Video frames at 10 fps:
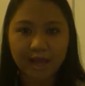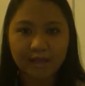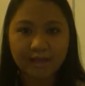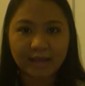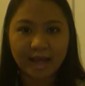
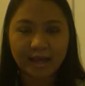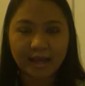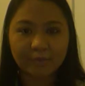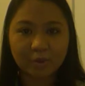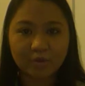and
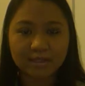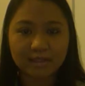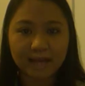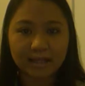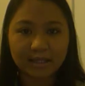that most
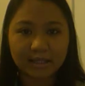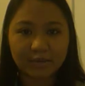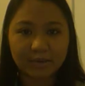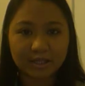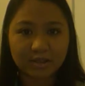likely the
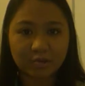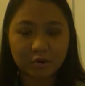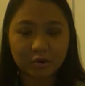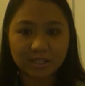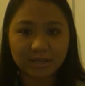
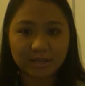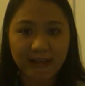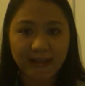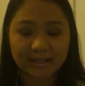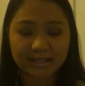reservoirs are
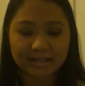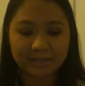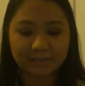bats.